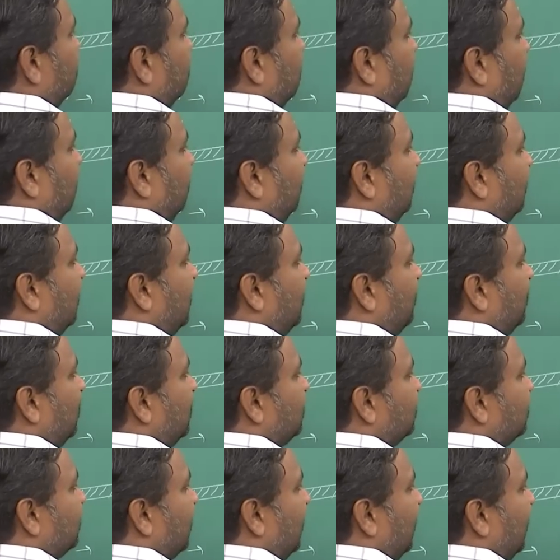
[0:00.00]
it will keep
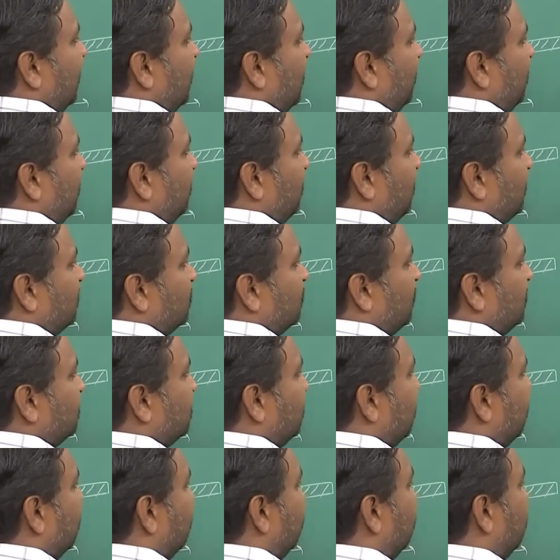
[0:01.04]
on setting up a virtual
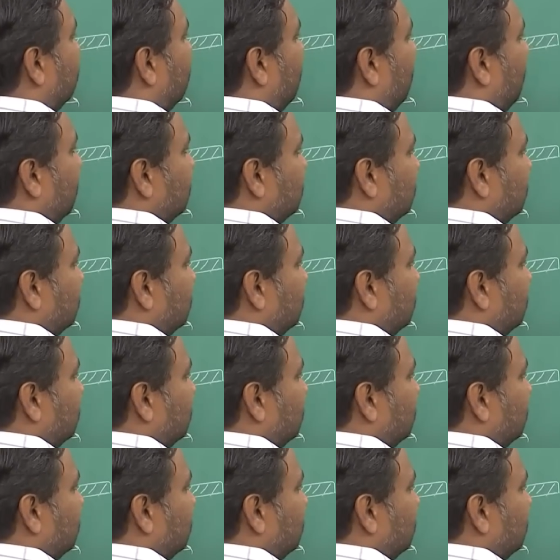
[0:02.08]
circuit or a